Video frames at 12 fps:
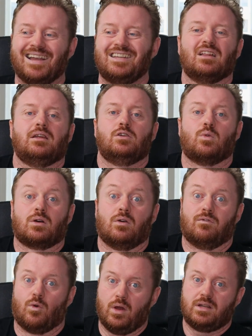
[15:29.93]
Ideally, you want to
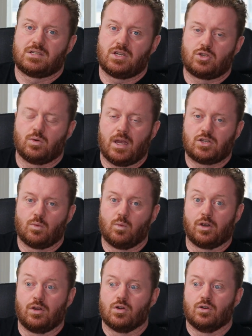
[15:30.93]
avoid a situation
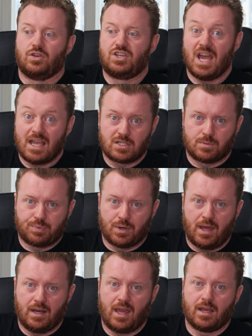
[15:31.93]
where you're
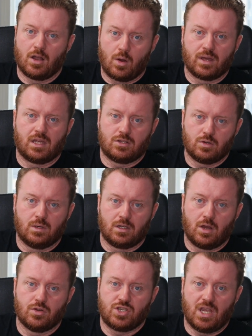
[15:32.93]
desperate and going into a
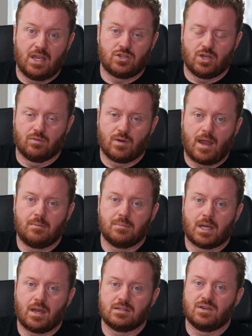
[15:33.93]
negotiation, right?
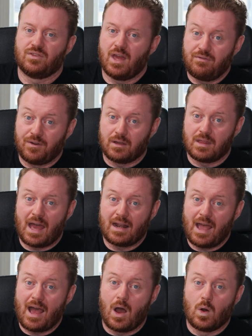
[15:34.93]
Because if they figure that
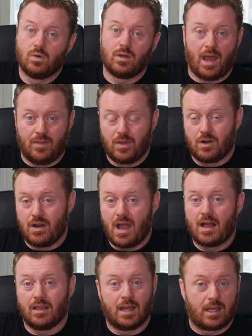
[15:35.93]
out and they're
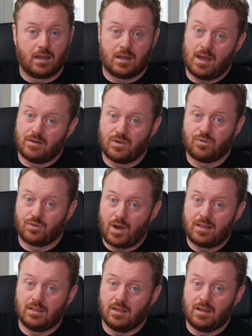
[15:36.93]
not like a kind of a
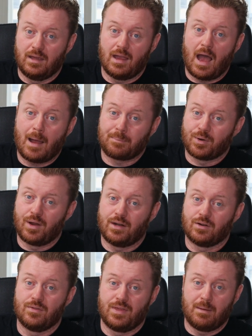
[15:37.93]
friendly
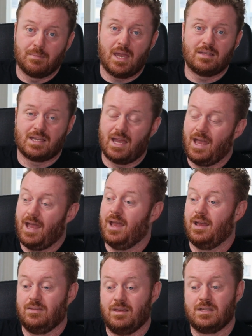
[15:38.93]
operator, they may say,
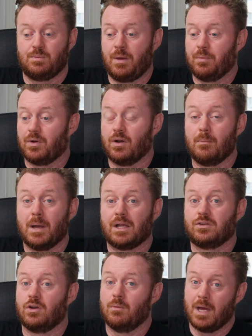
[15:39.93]
hey, these people are
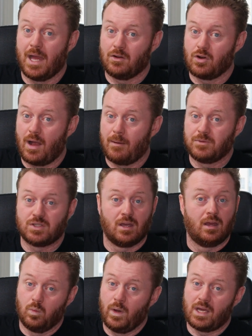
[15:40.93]
about to go bankrupt.
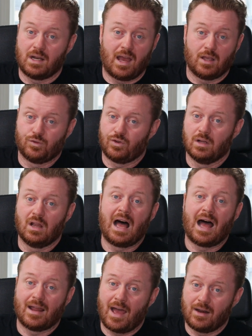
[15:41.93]
We can ask for a
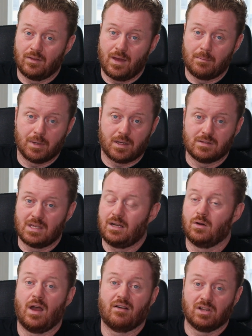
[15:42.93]
lot out of them because they
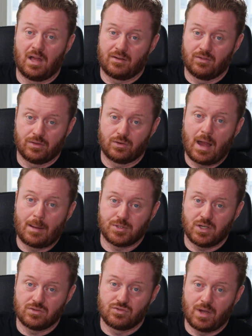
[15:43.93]
don't have a lot of other
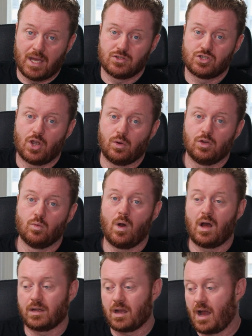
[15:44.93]
options, right? So you
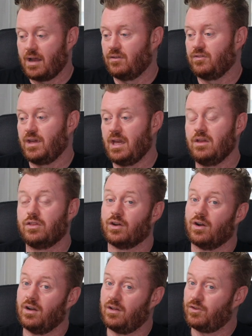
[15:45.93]
want to kind of
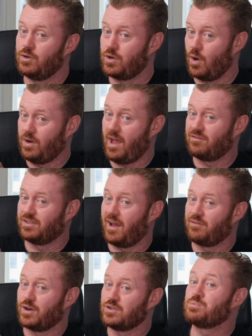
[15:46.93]
either, if you don't have
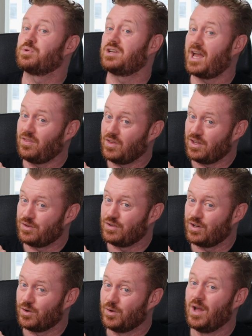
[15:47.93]
leverage, pretend that you
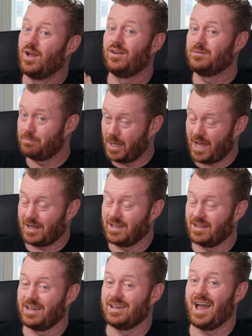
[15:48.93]
do, but
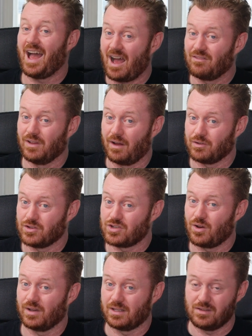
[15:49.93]
ideally have leverage
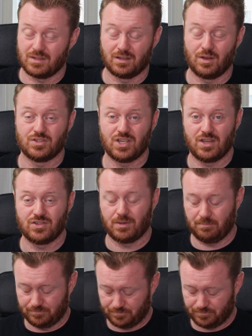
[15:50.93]
going into the negotiation.